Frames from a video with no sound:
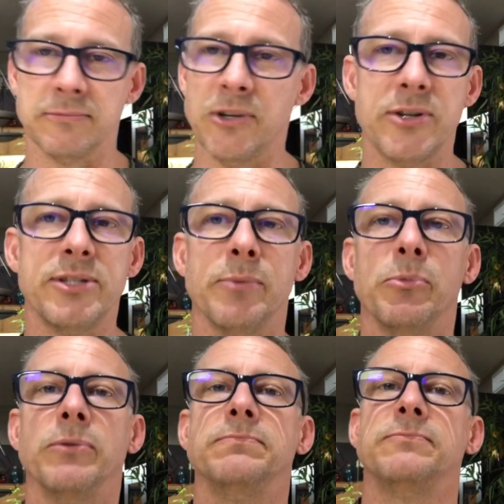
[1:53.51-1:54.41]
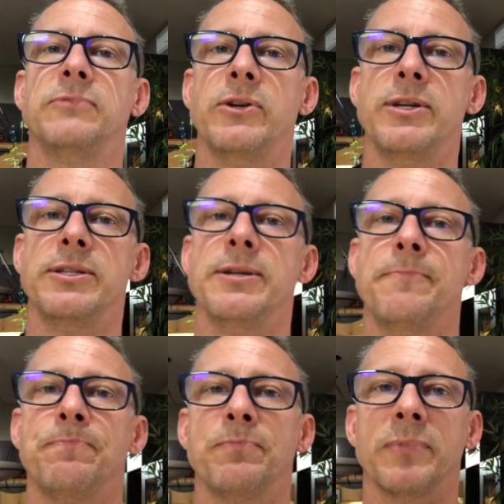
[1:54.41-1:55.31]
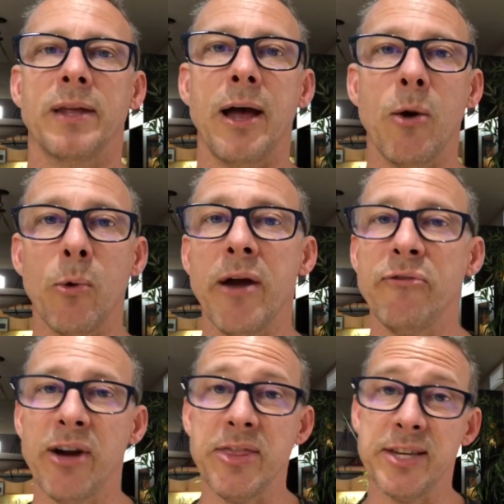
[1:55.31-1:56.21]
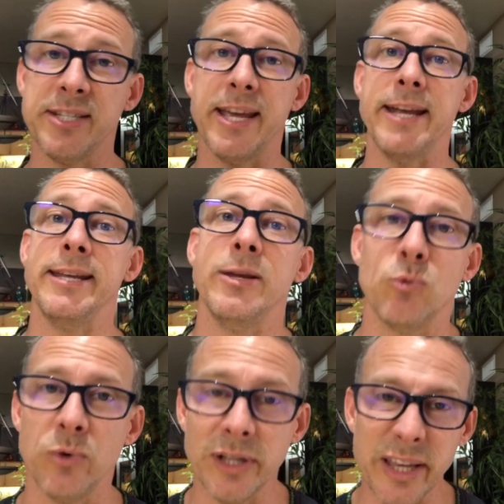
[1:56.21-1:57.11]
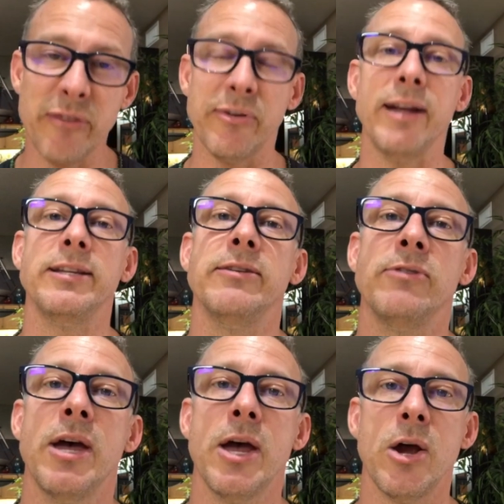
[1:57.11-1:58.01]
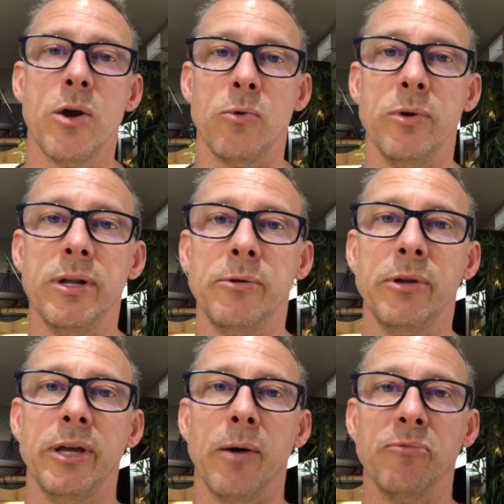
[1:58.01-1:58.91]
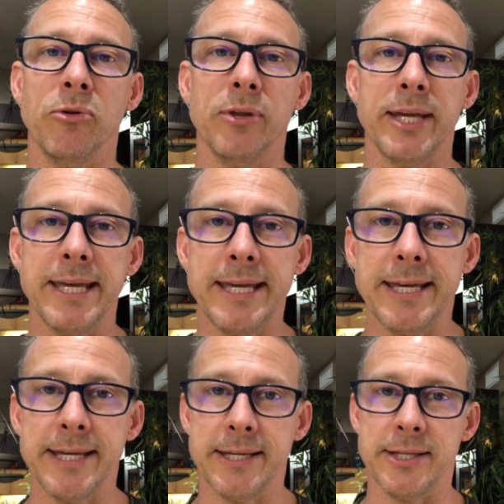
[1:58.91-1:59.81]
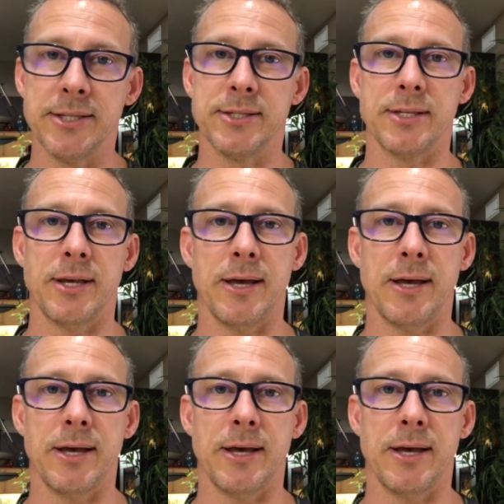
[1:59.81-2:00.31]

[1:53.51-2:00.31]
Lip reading: Very simple, very easy. Now, where I find this technique really effective, really helpful is